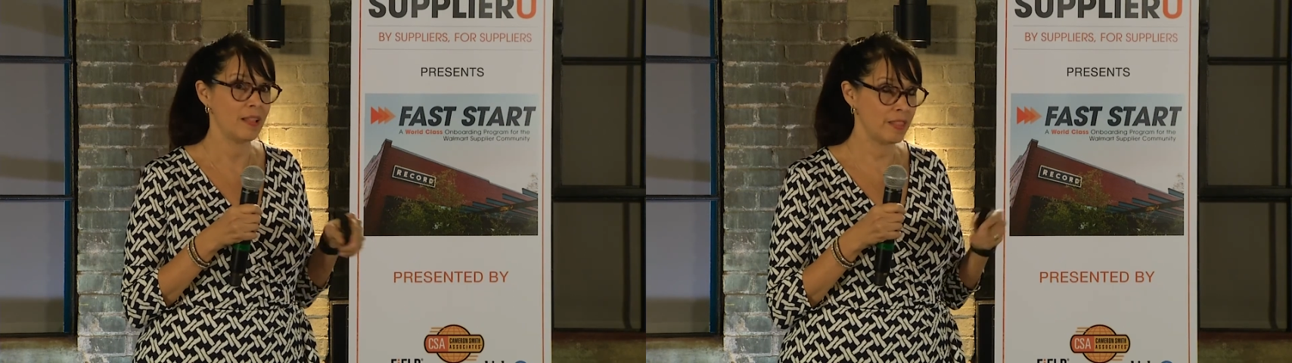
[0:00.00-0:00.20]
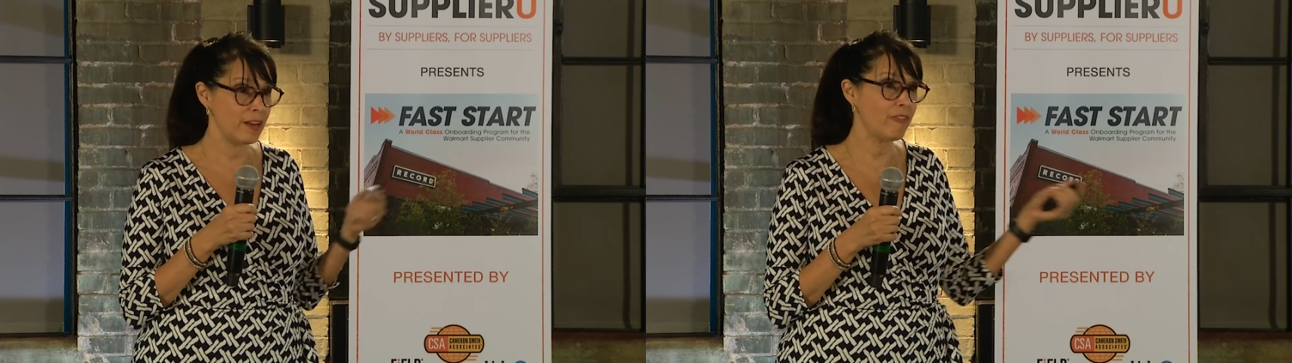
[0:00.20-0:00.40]

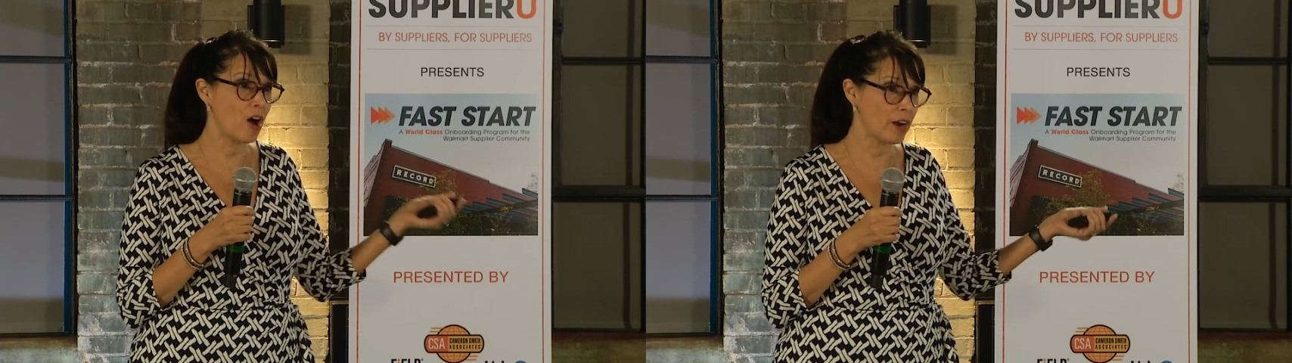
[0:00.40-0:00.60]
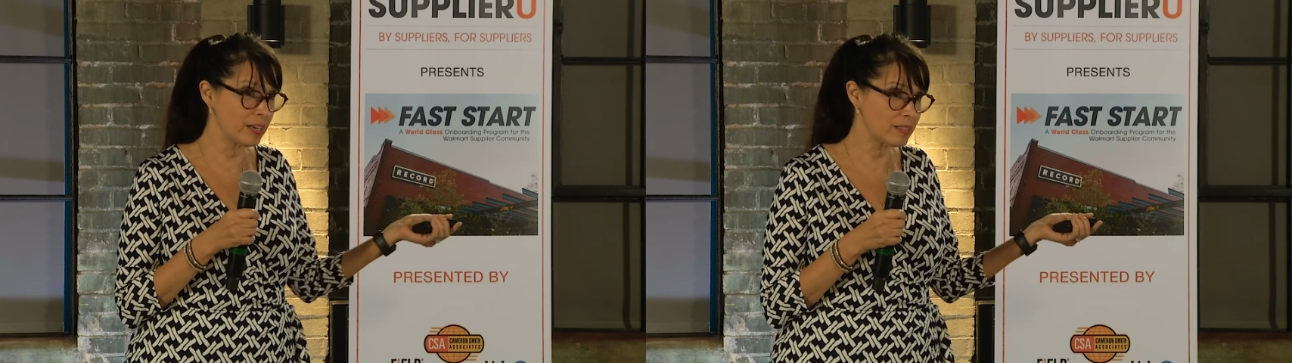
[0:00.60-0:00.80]
They
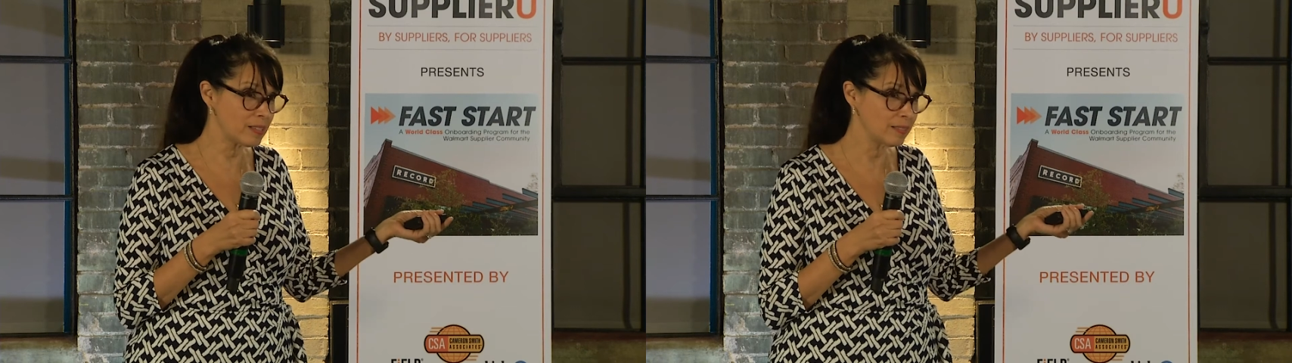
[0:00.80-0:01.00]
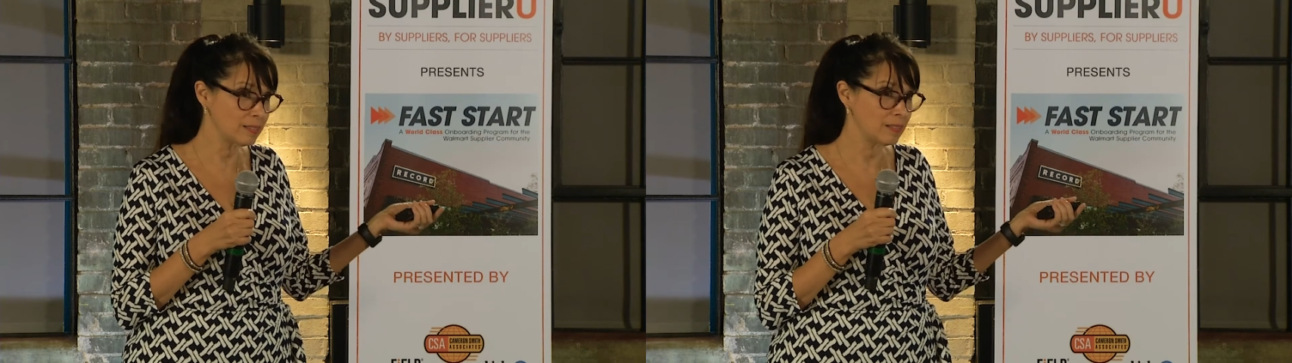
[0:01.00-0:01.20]
fought it,
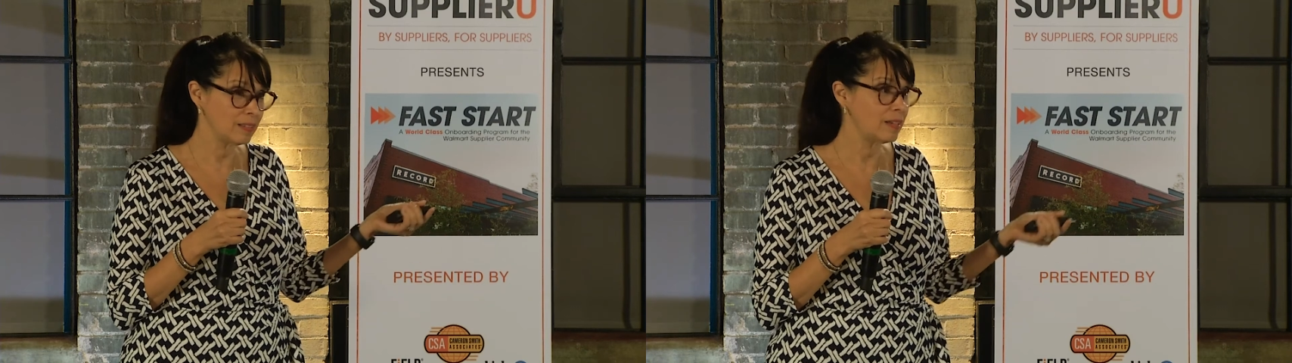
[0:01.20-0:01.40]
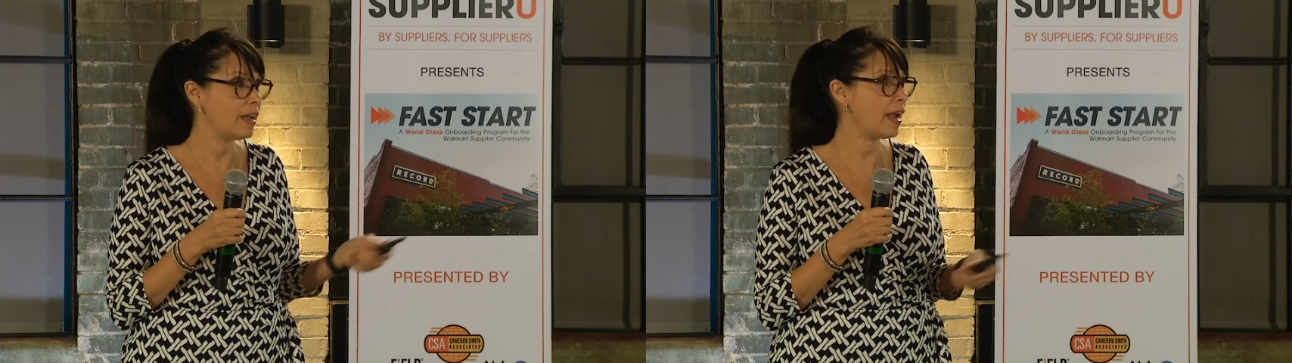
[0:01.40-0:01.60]

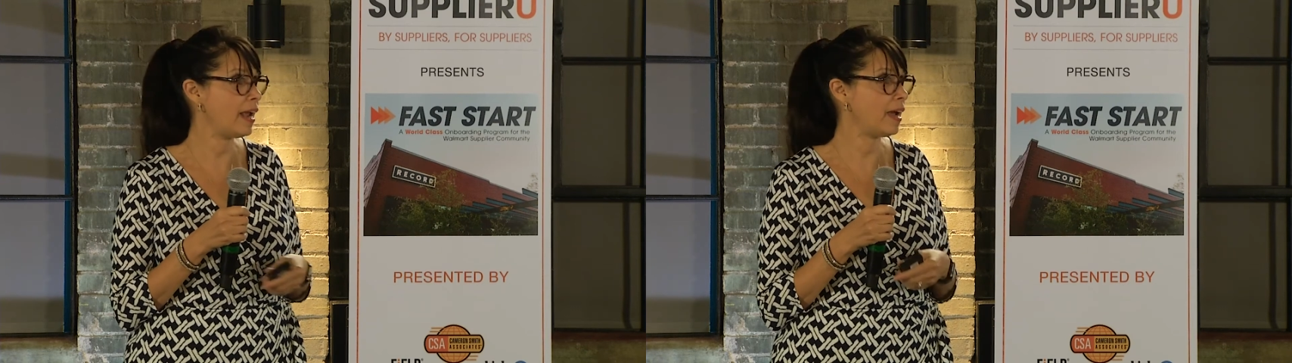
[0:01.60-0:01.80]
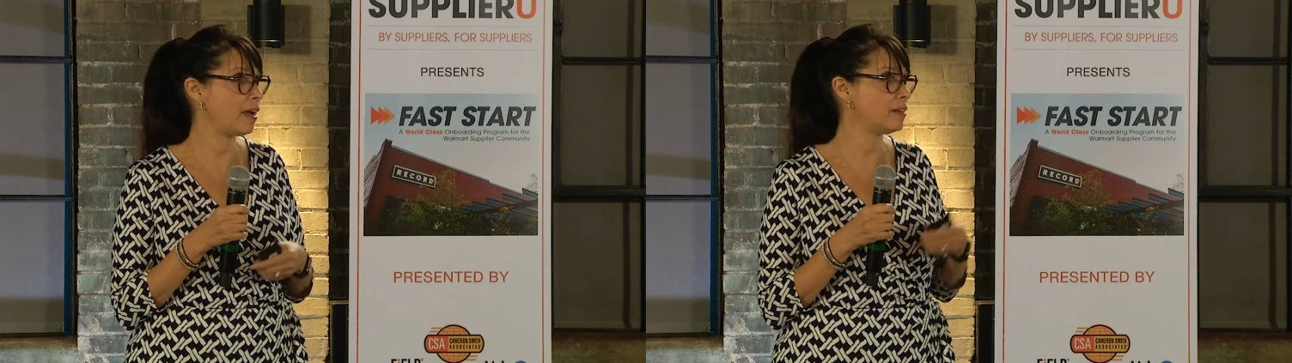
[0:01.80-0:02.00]

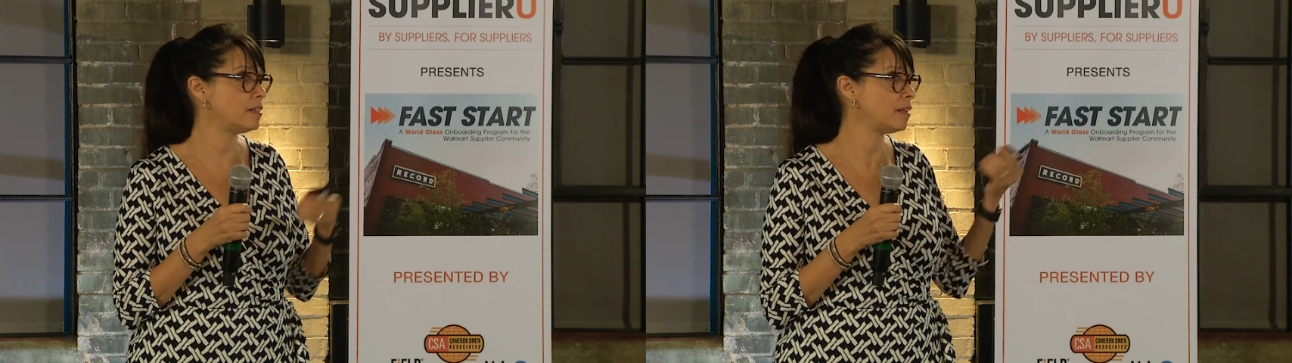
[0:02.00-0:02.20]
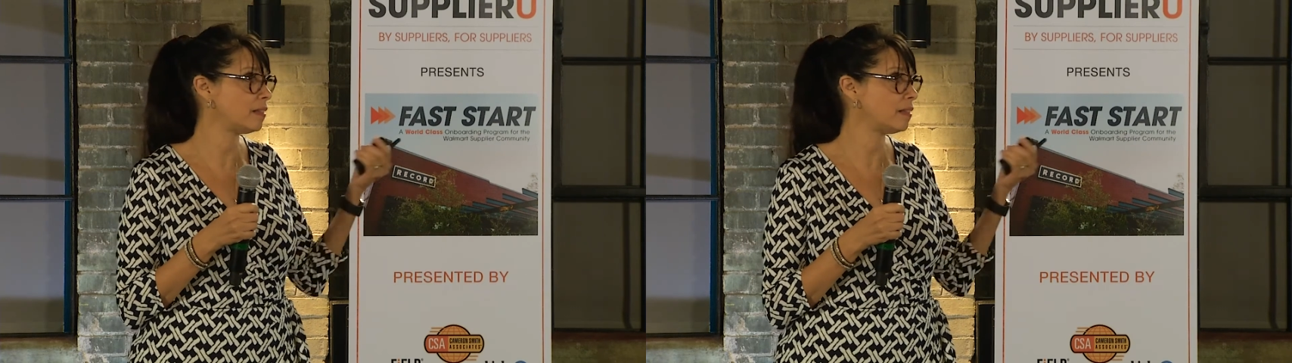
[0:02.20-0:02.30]
and